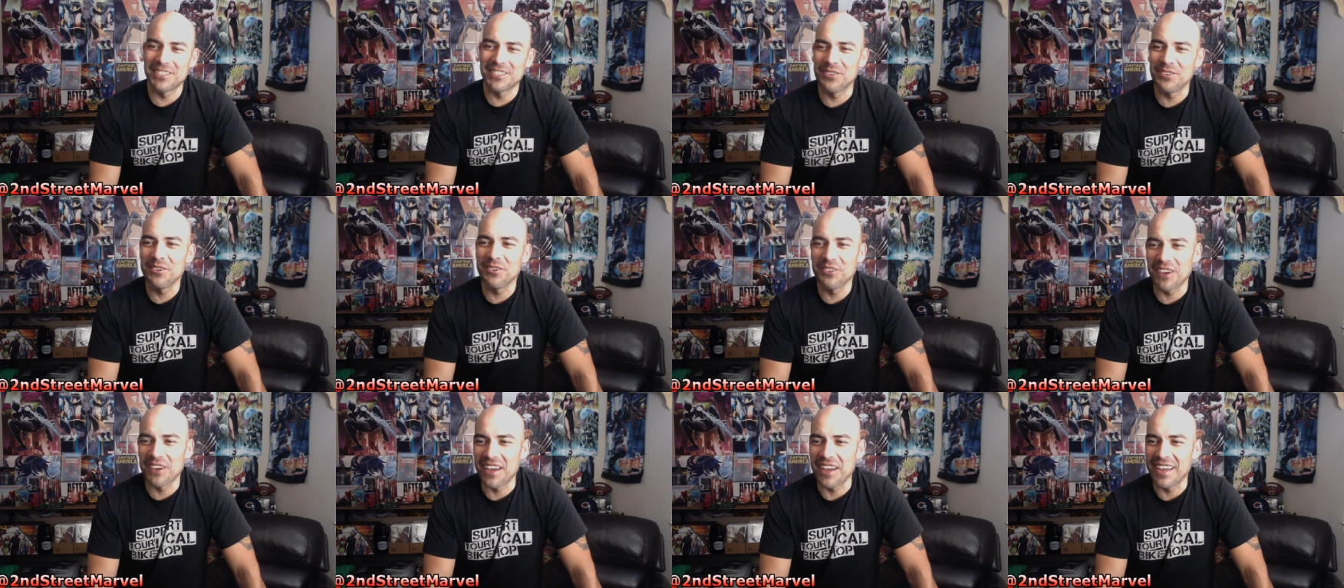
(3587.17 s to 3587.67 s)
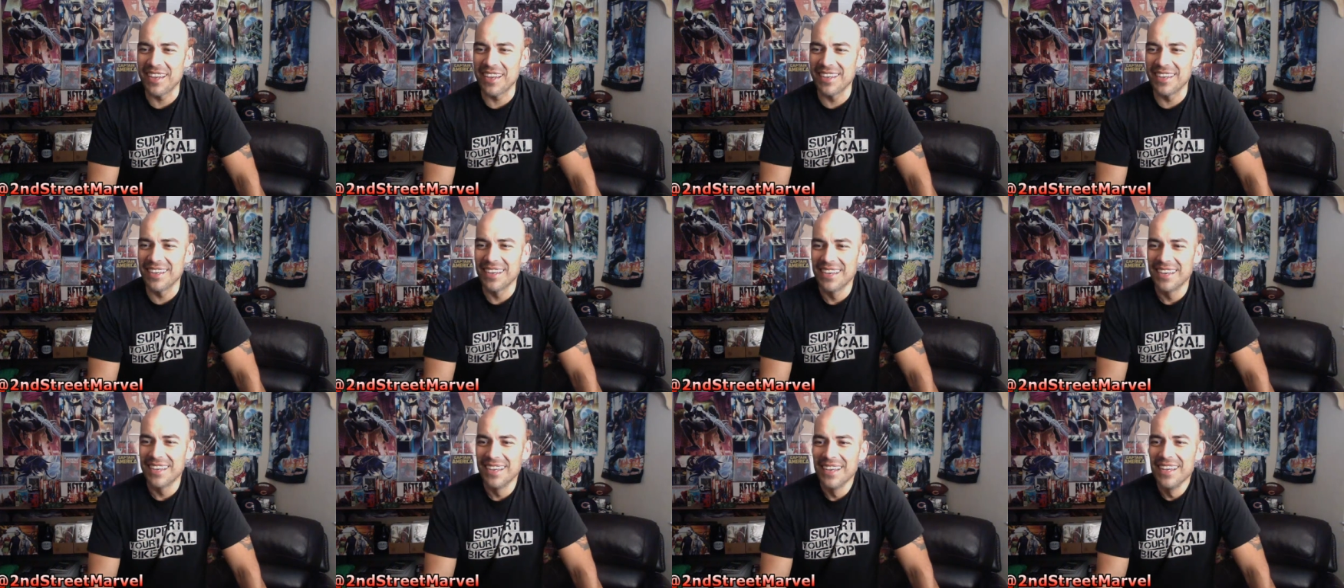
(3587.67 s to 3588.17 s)
You were
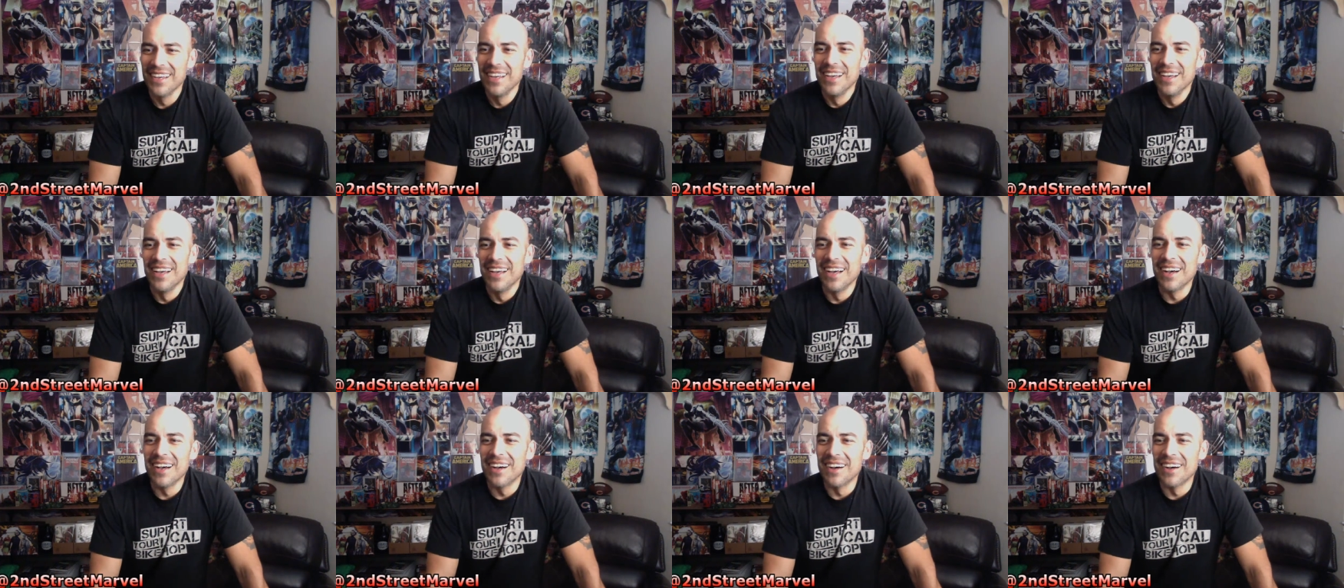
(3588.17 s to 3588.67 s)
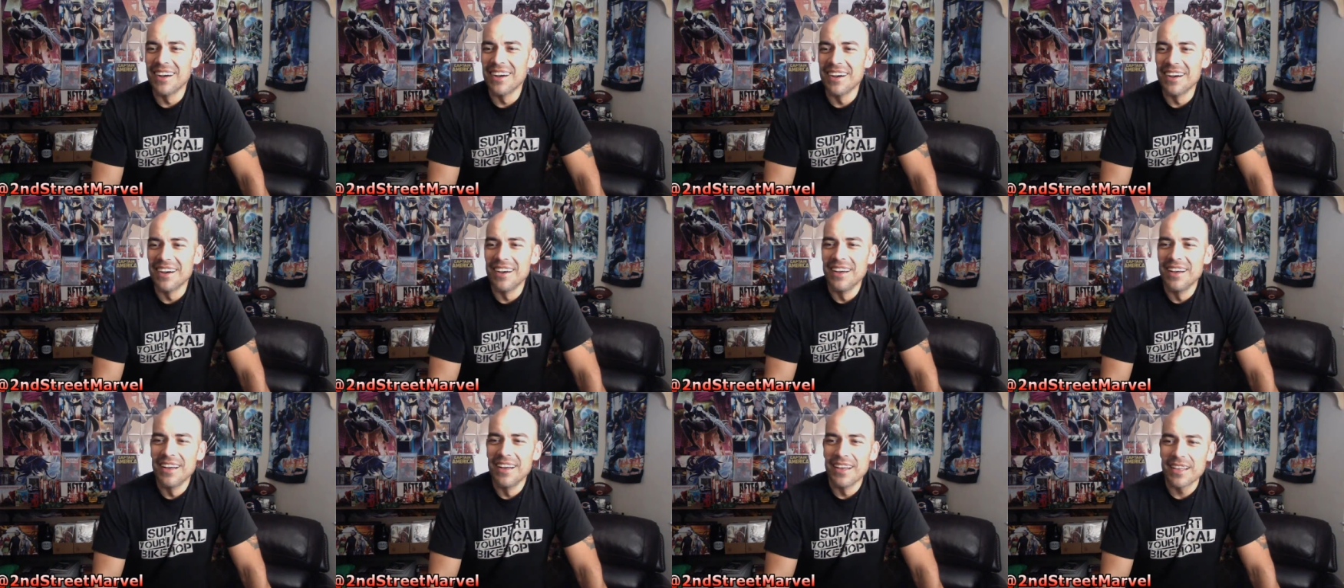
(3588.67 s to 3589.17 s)
right.
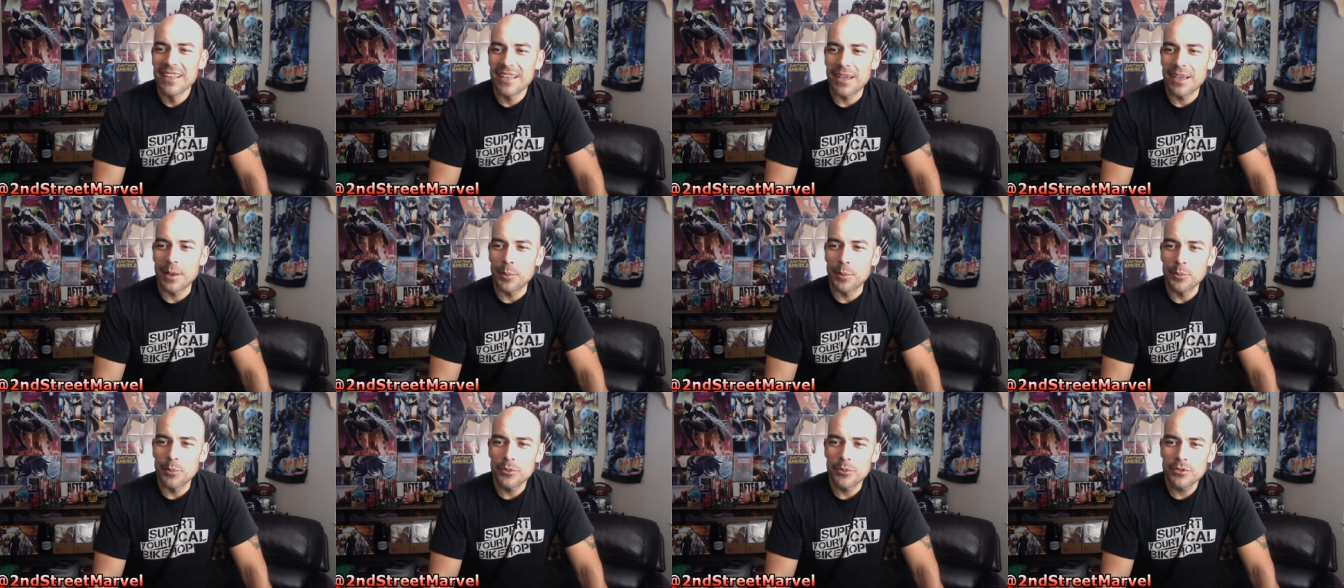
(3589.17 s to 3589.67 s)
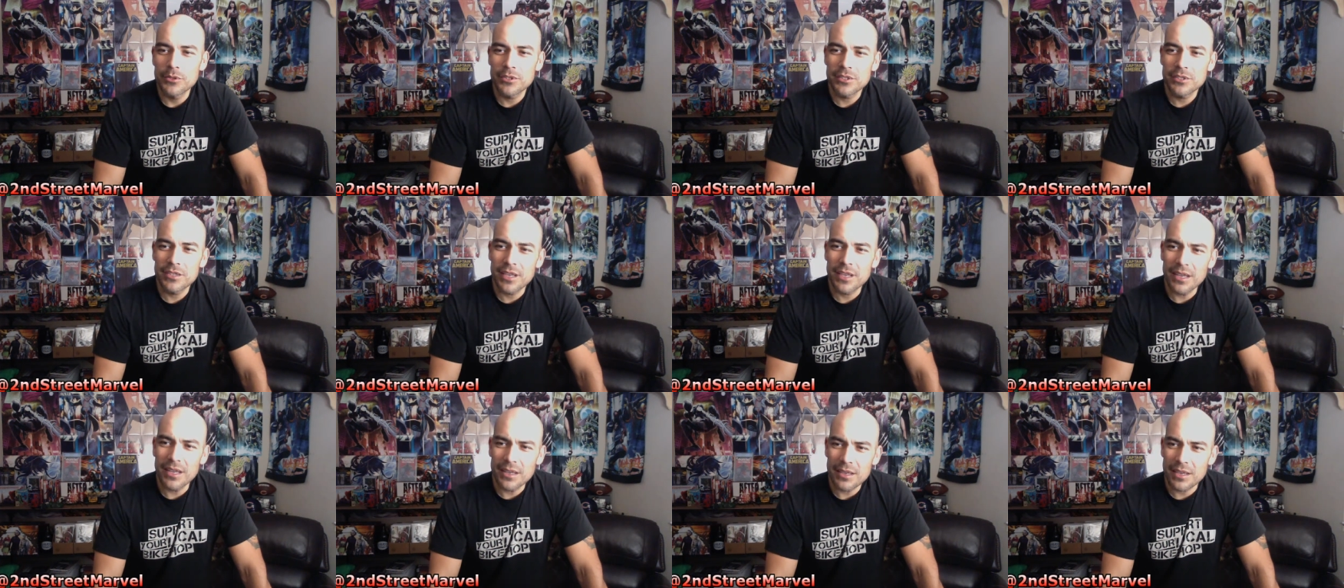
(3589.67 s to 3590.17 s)

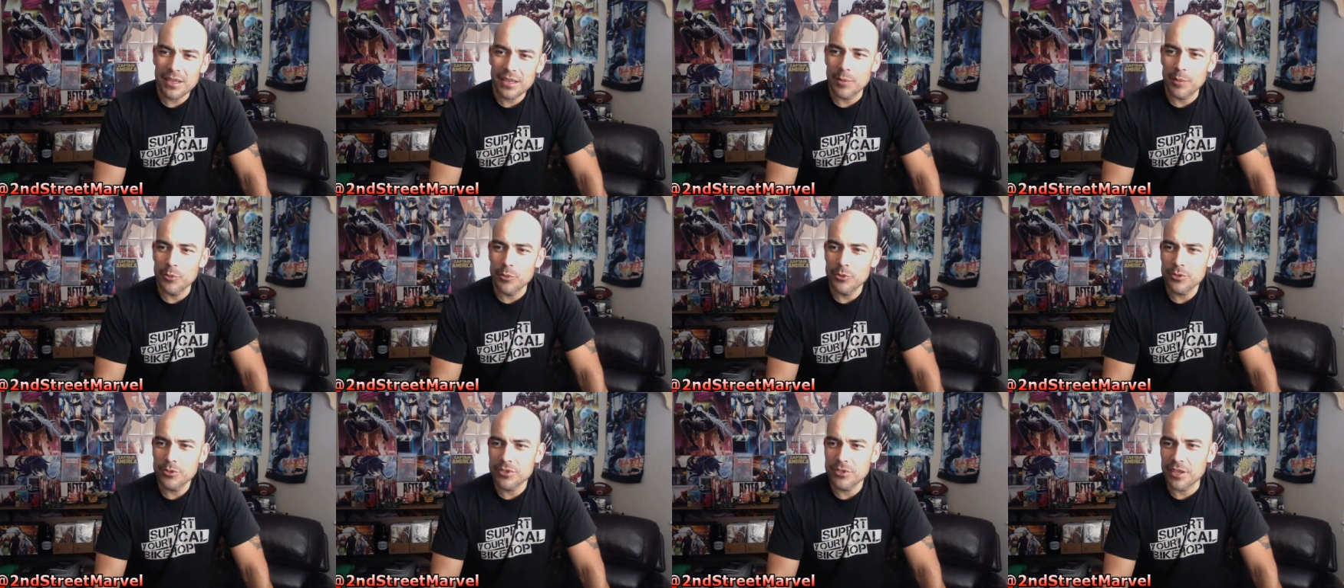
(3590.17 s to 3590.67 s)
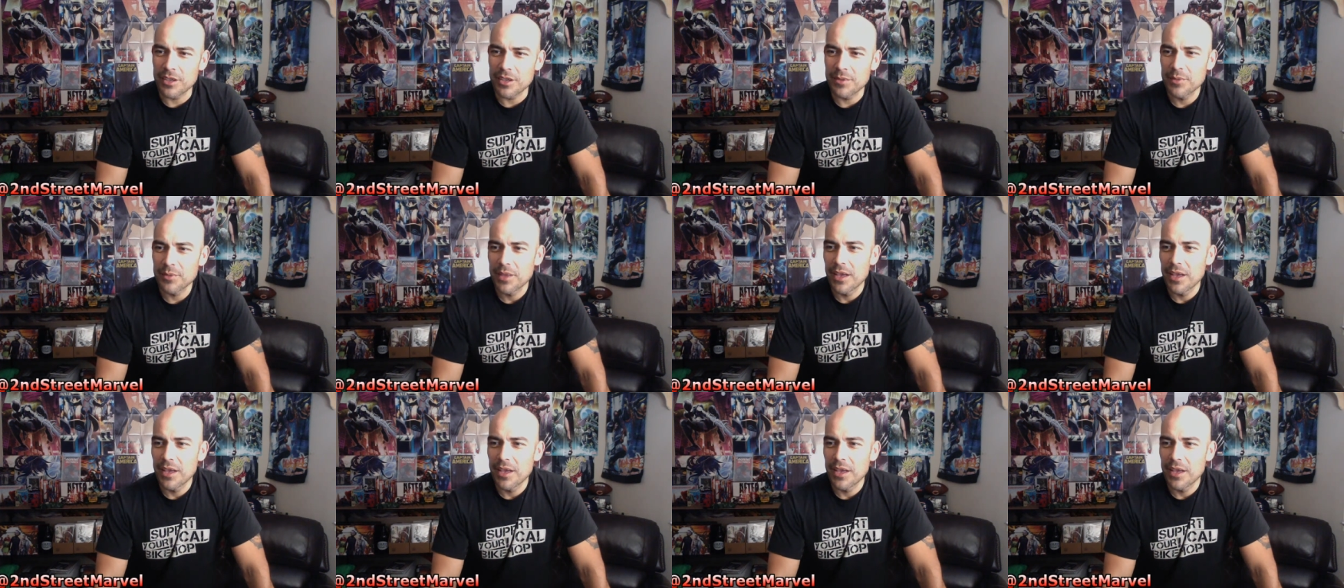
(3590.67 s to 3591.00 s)
Kamusta?